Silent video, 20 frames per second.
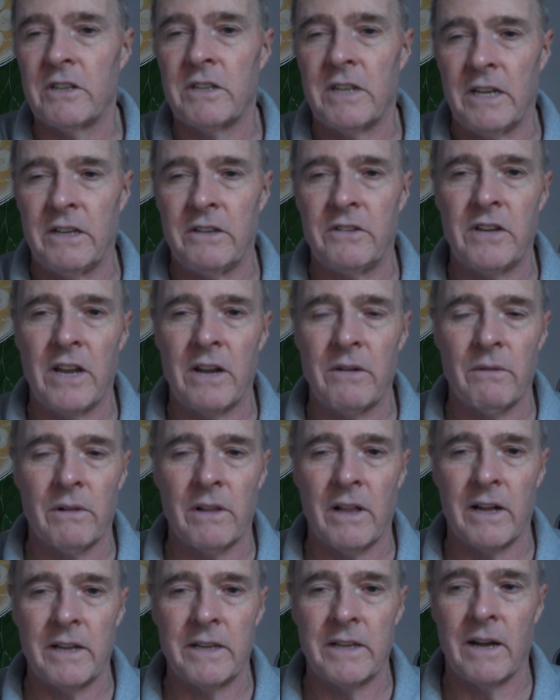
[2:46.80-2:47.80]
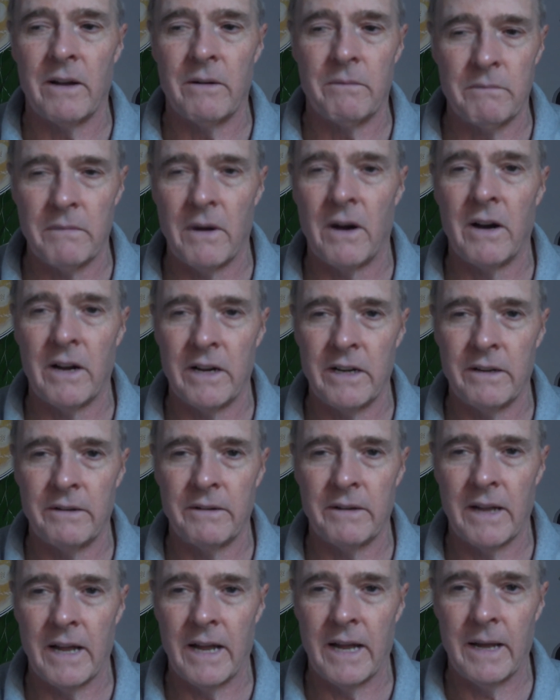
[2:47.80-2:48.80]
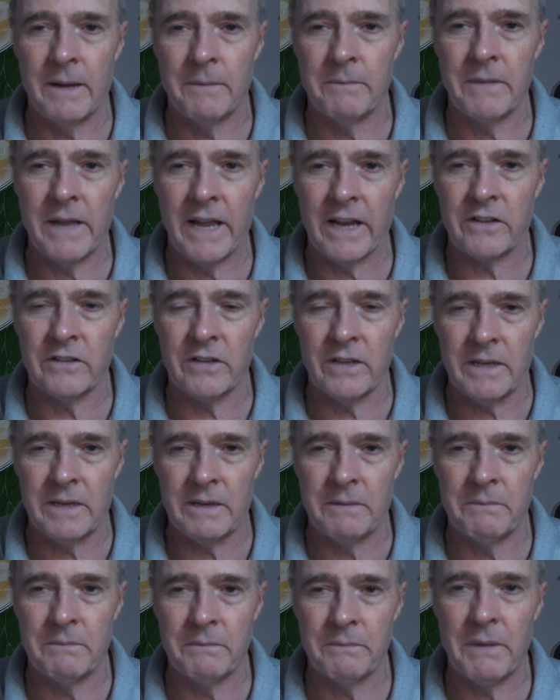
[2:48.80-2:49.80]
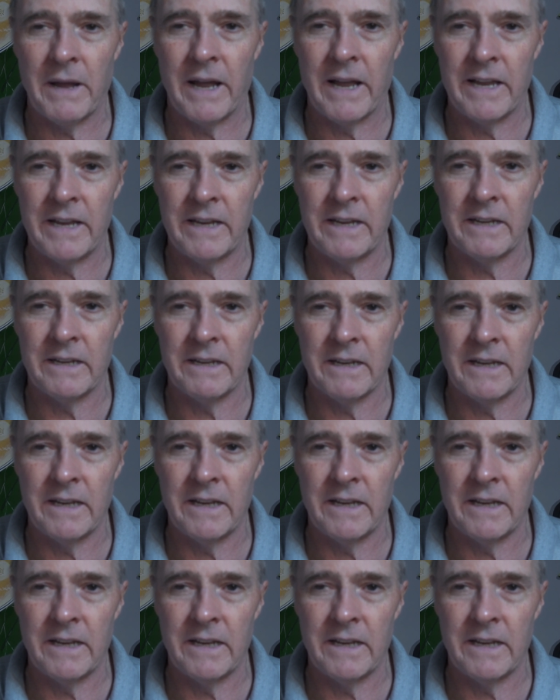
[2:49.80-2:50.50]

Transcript: in general, I don't mind actually paying